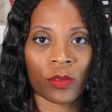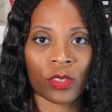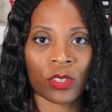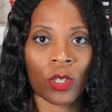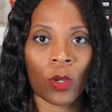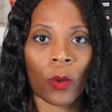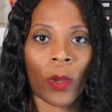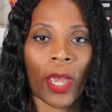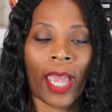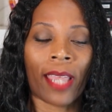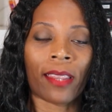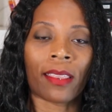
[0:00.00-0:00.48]

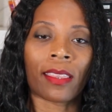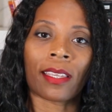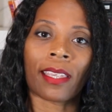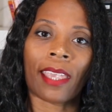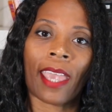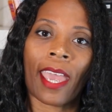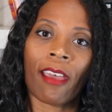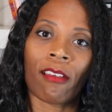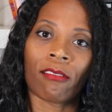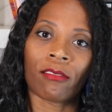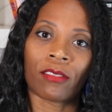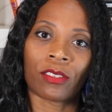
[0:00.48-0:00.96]
So at the
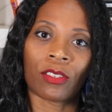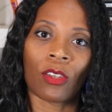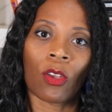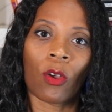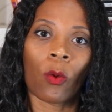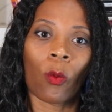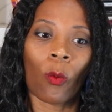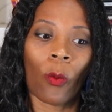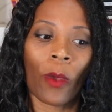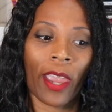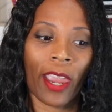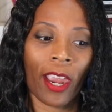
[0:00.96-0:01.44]

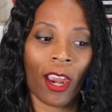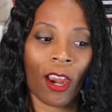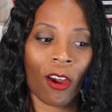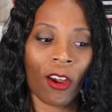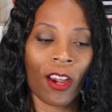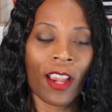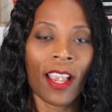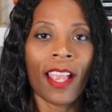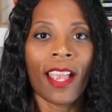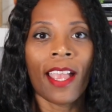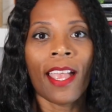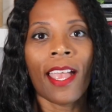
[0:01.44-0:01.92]
council
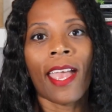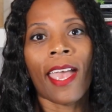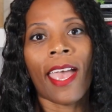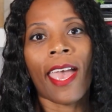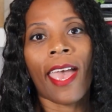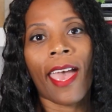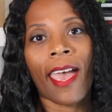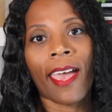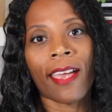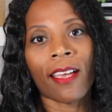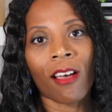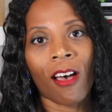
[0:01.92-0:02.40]
where
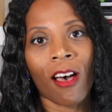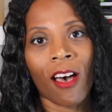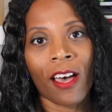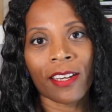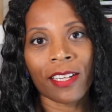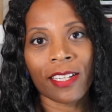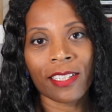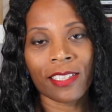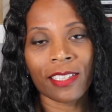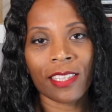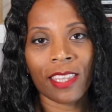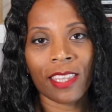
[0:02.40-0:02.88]
Aegon is